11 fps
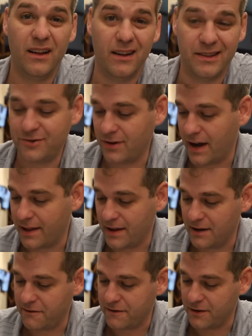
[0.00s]
Let's try
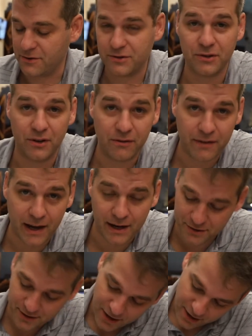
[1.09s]
the infused old
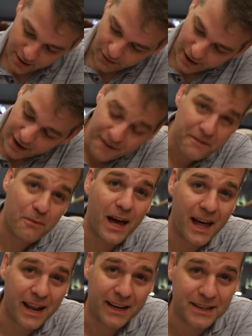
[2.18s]
fashioned. Right off the
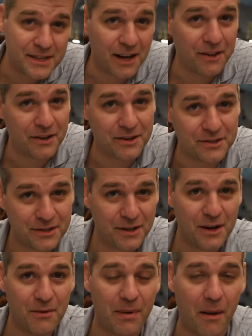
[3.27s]
bat, I can tell there's
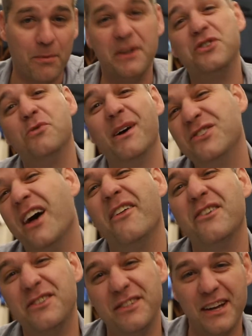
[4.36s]
probably too much
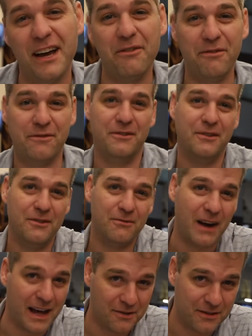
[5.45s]
other stuff
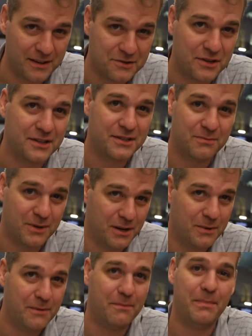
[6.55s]
rather than just
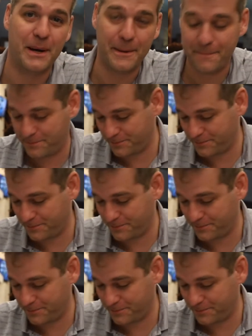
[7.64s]
bourbon, but